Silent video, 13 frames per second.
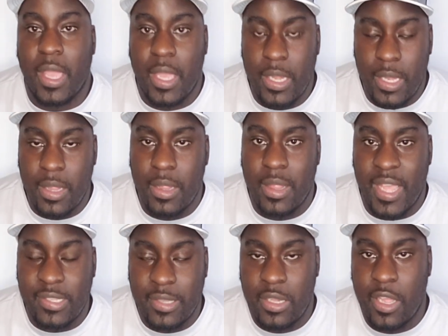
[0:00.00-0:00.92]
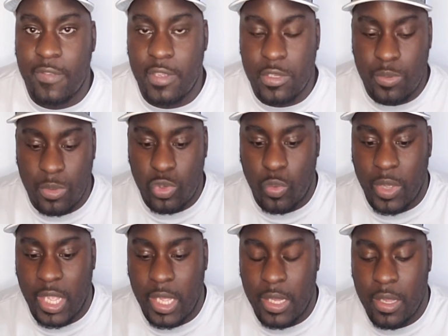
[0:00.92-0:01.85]
and that's the difference
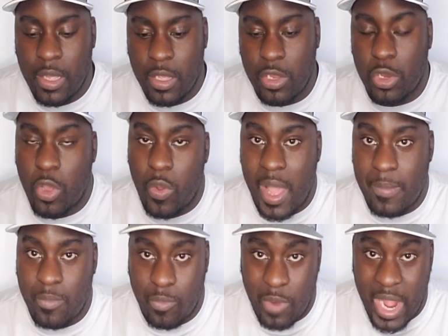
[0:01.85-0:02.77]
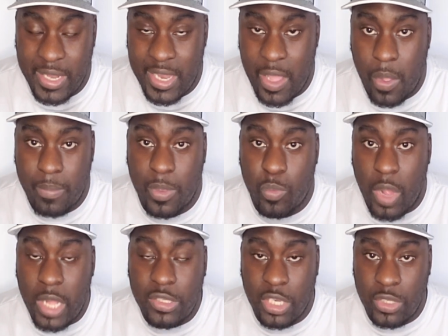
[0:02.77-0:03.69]
between you know i'm right now i'm in
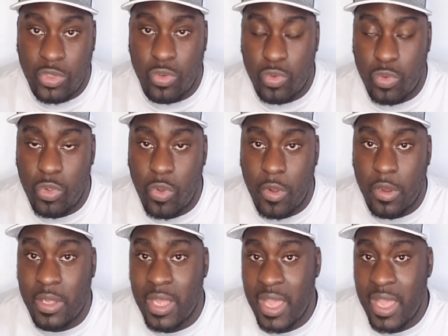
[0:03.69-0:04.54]
rochester new york